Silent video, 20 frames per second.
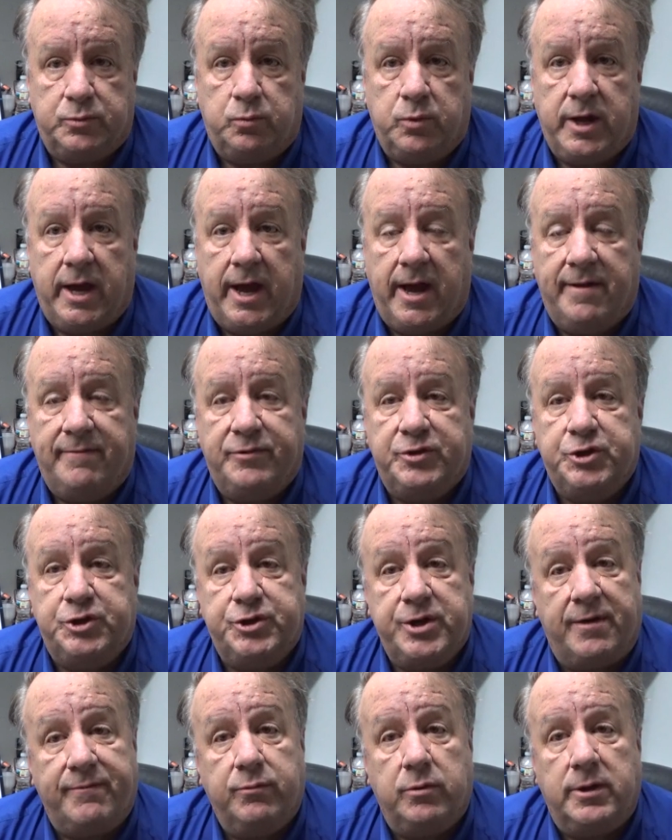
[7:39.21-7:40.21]
We have
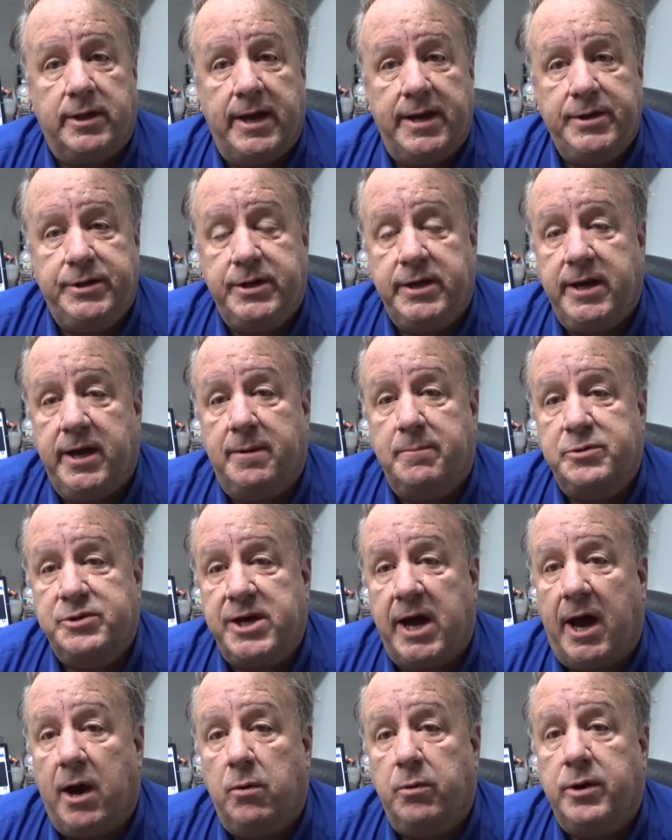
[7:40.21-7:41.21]
several ATMs
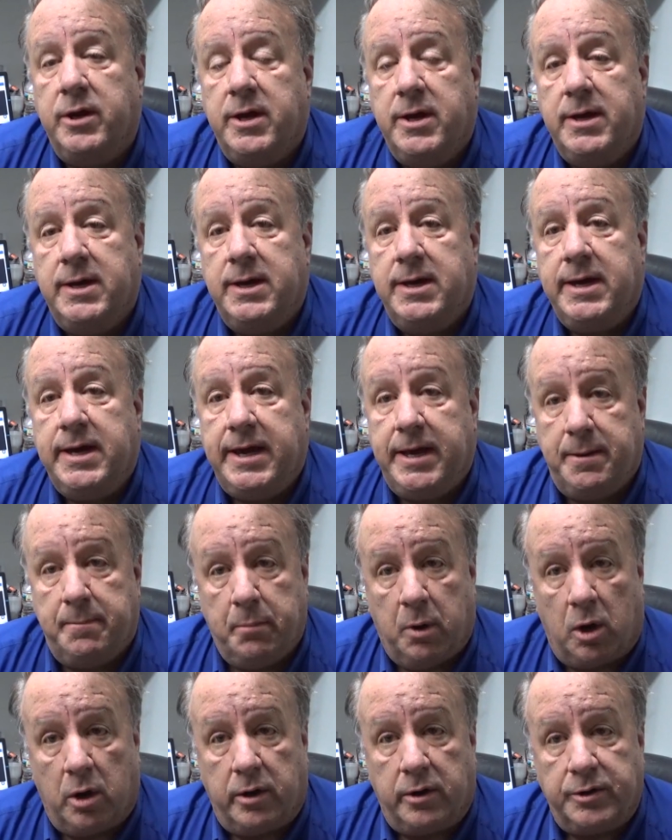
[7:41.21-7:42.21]
out in
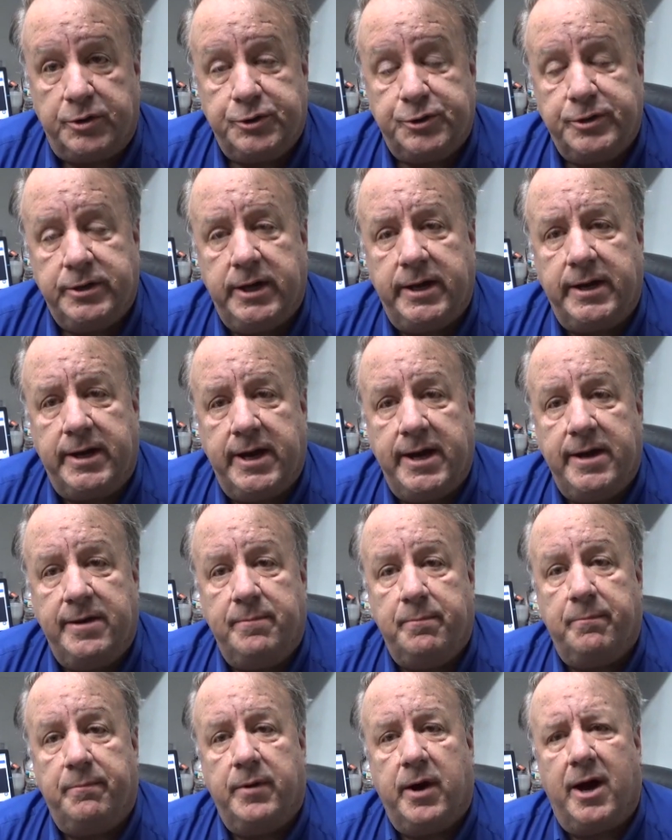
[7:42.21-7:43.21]
bars, and
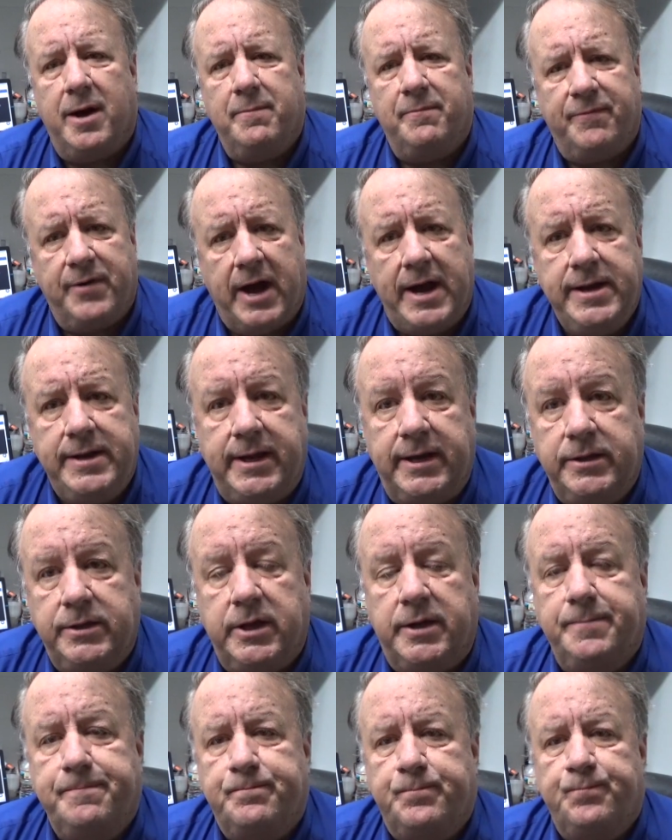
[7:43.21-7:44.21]
I'm finding that